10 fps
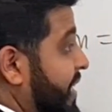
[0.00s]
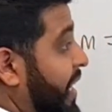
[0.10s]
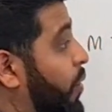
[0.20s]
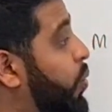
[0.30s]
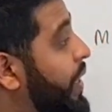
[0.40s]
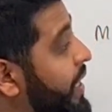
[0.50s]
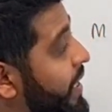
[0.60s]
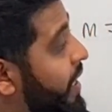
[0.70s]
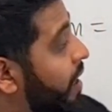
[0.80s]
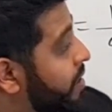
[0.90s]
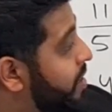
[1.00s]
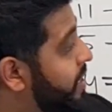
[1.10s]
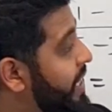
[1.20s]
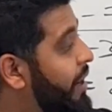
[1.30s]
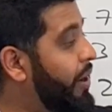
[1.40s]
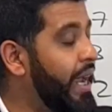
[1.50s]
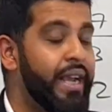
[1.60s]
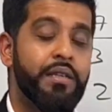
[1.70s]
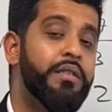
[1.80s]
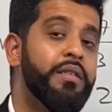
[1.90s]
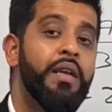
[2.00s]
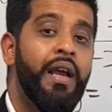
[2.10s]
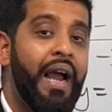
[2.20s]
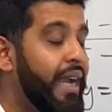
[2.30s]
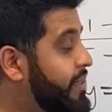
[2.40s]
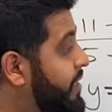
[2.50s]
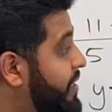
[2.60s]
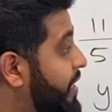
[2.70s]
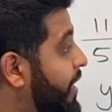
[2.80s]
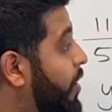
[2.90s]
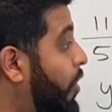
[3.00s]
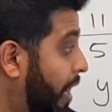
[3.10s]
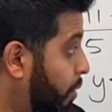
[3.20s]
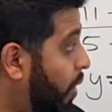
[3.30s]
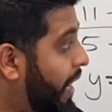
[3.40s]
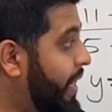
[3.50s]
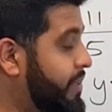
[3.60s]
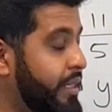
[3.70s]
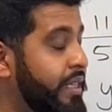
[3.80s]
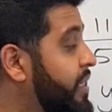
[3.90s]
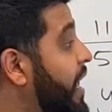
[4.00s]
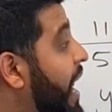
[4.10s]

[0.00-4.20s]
Now, we can't see our x-axis here or our y-axis,